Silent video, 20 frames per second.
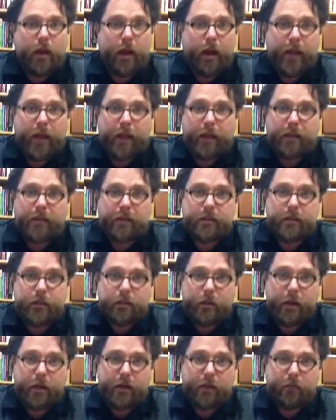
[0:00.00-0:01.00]
and
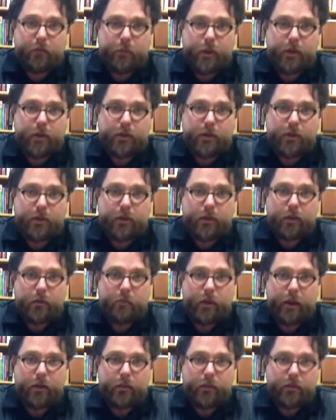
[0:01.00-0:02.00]
great information
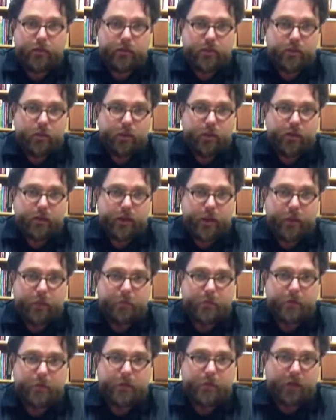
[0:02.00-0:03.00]
about the soil
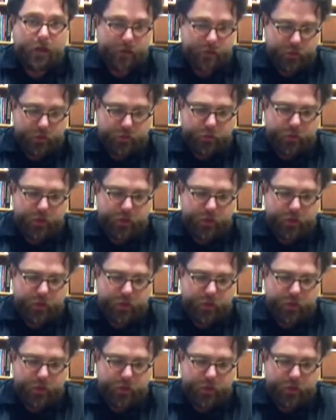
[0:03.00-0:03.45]
types and such,